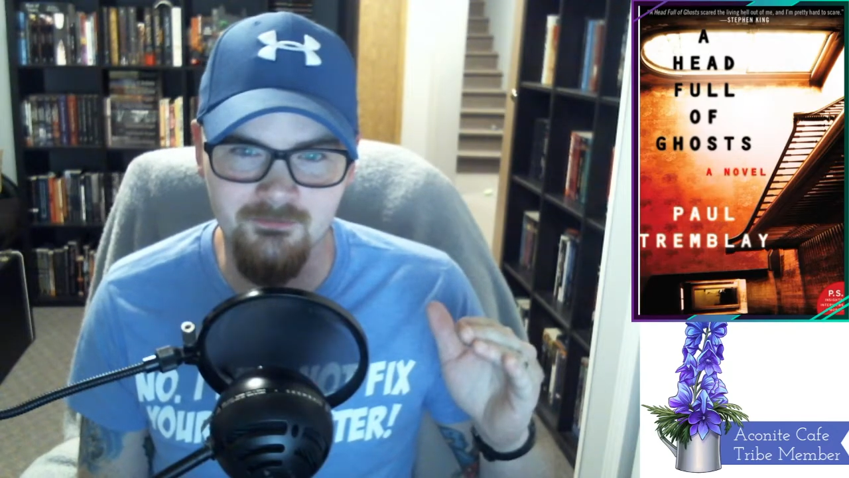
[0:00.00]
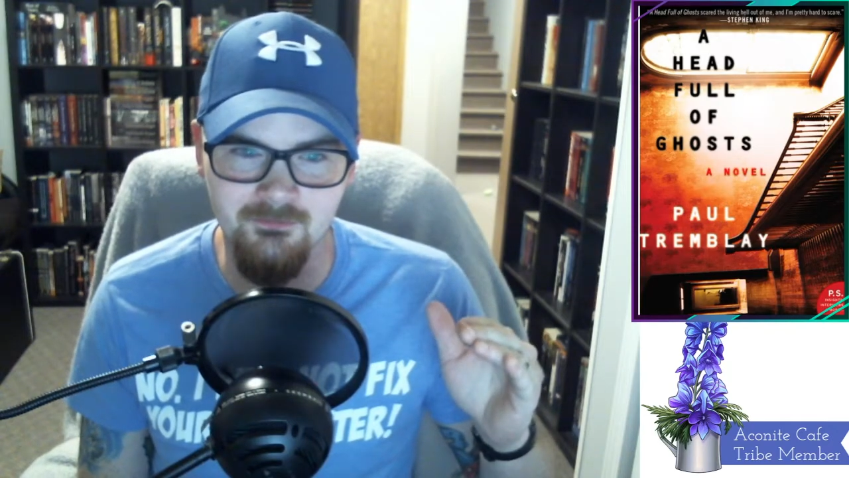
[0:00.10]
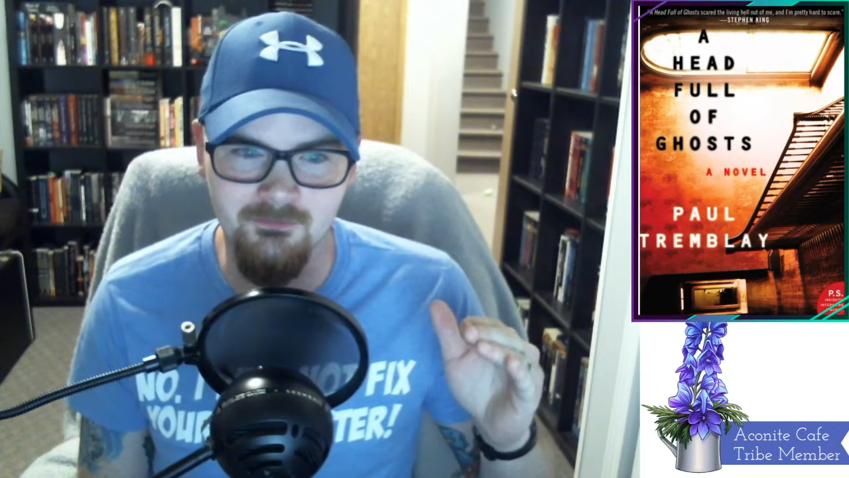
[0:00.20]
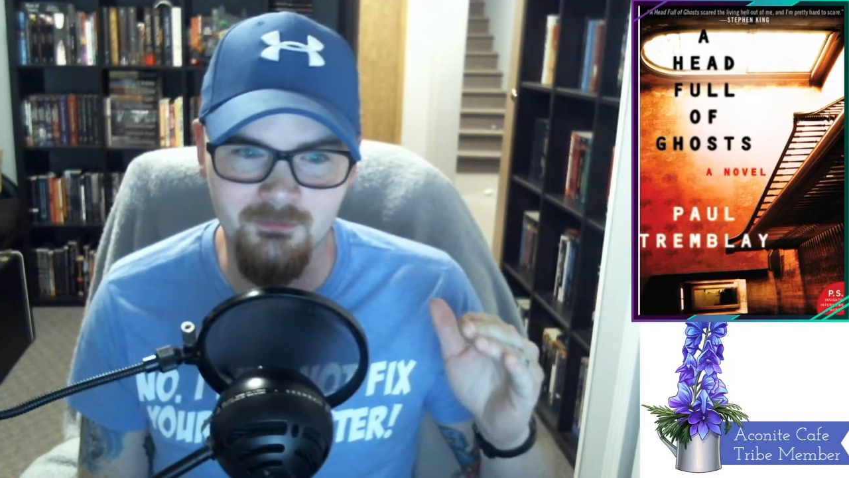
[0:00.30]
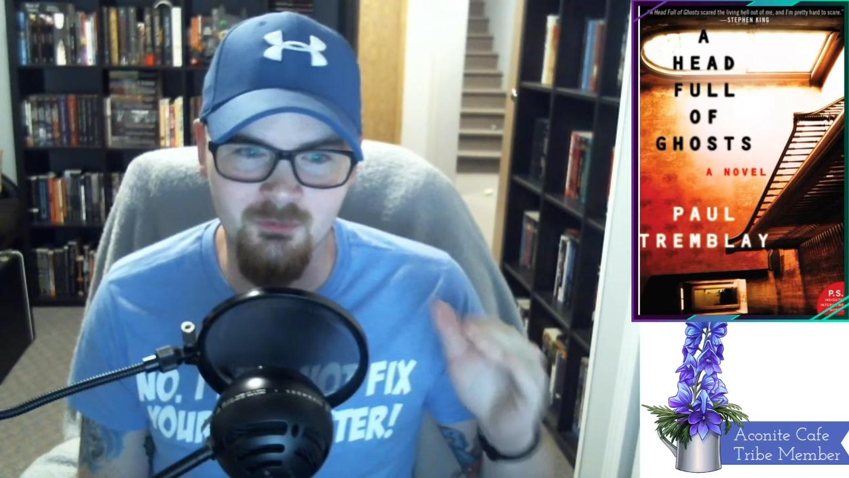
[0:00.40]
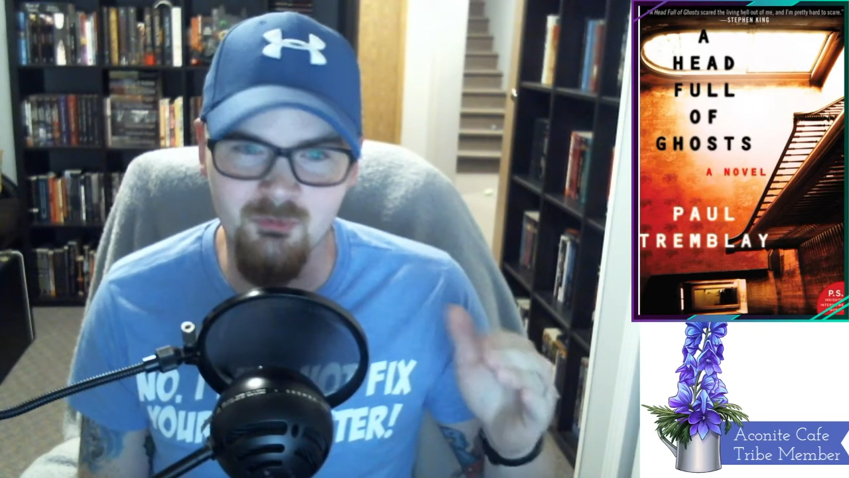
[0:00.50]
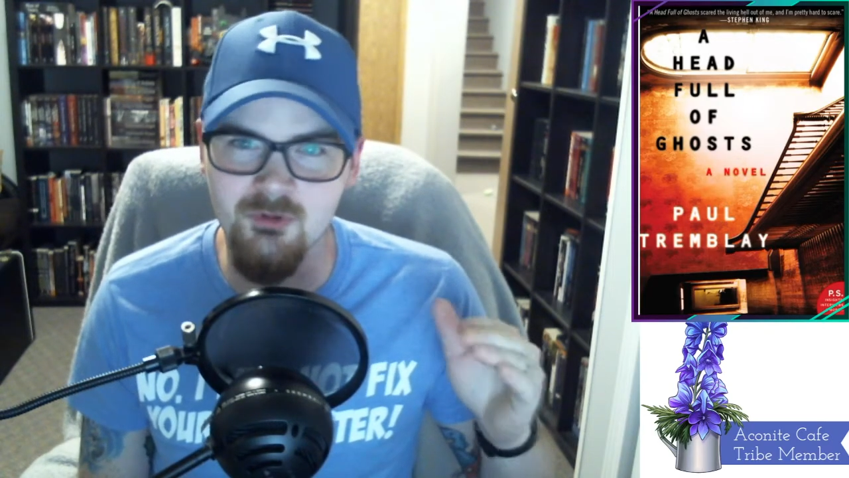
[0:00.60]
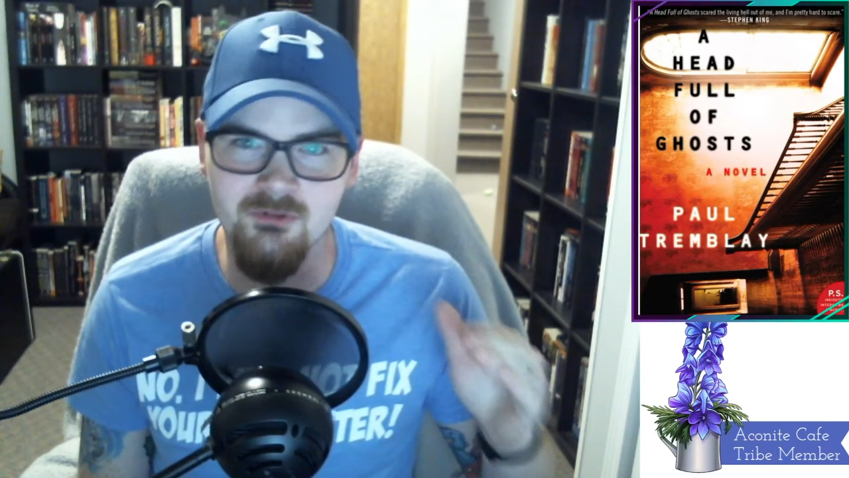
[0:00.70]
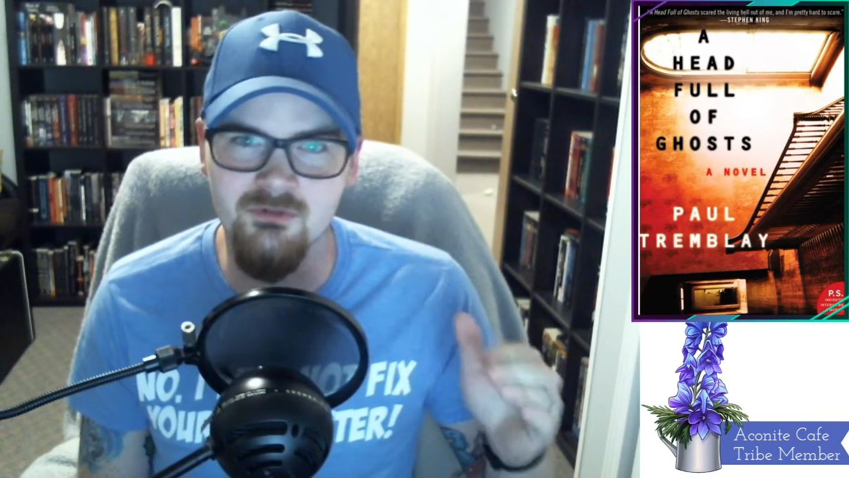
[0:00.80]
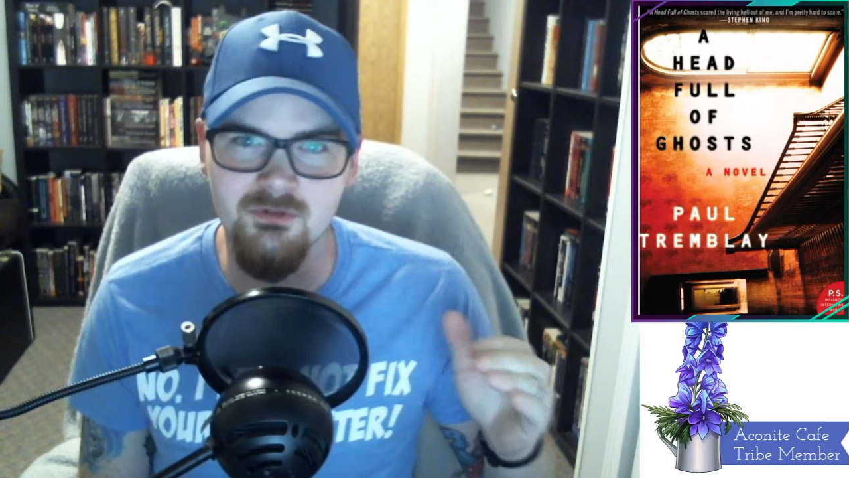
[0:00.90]
from the
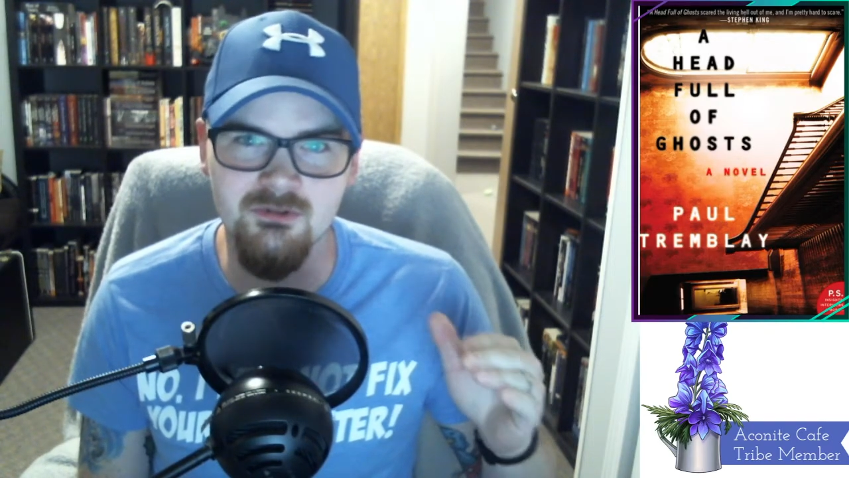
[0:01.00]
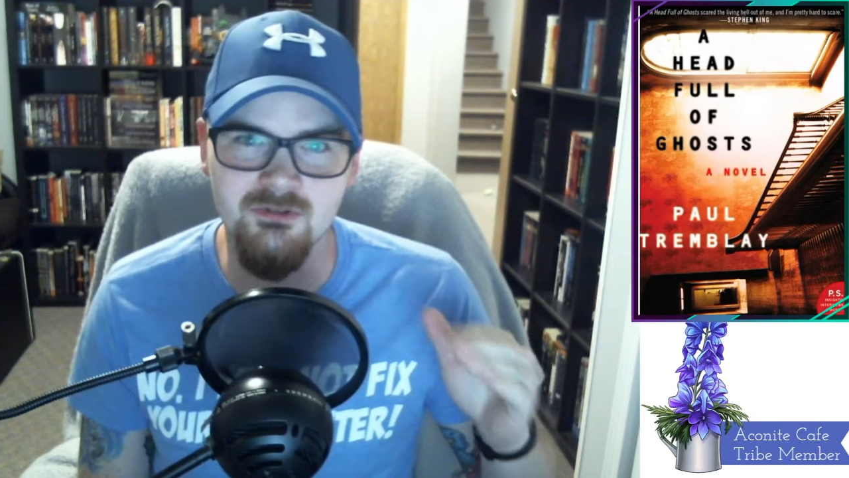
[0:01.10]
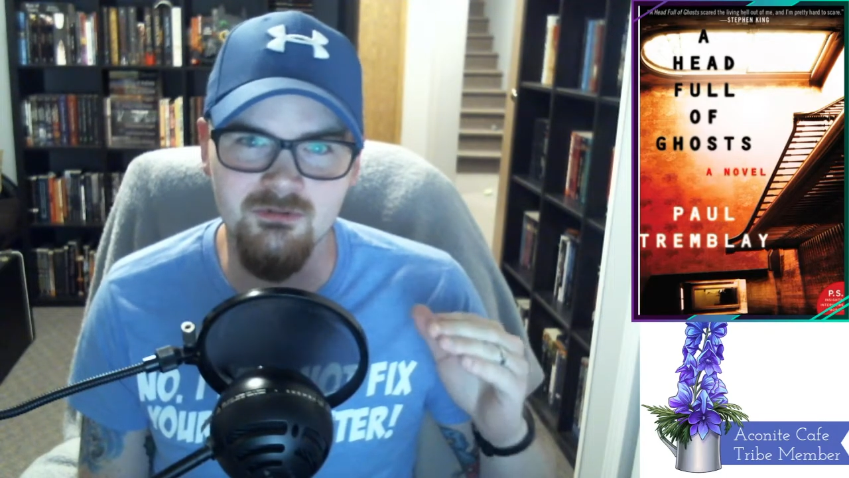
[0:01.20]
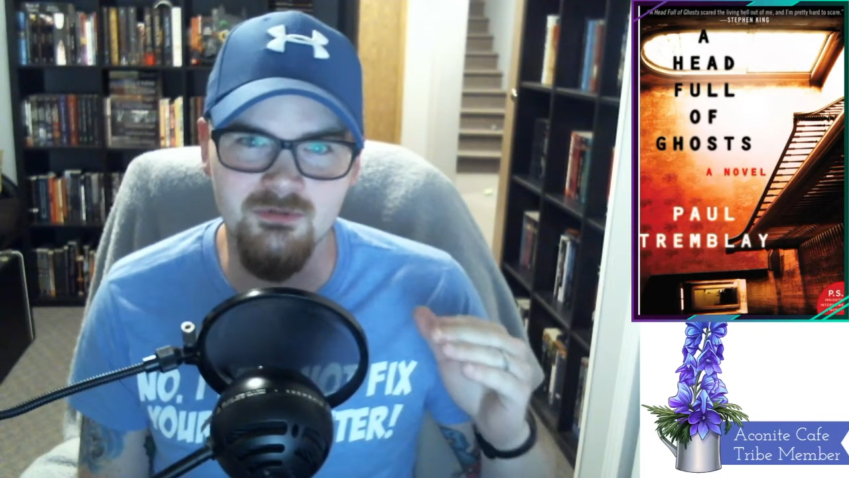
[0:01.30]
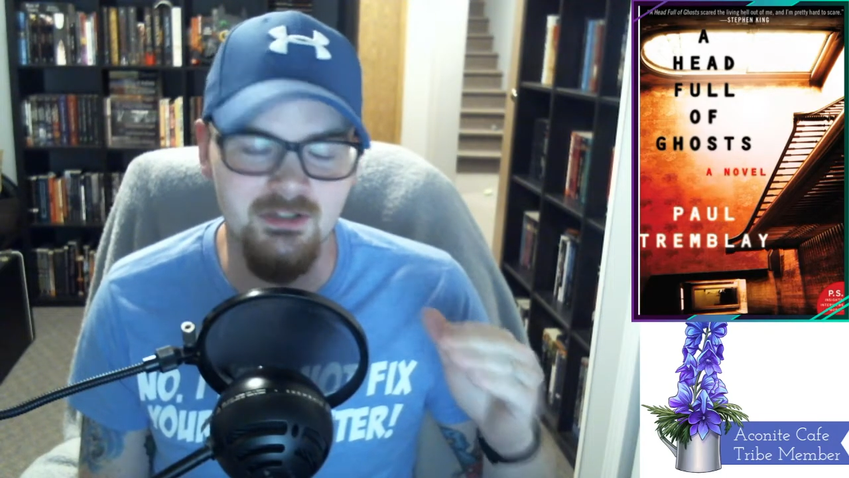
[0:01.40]
point of view you'd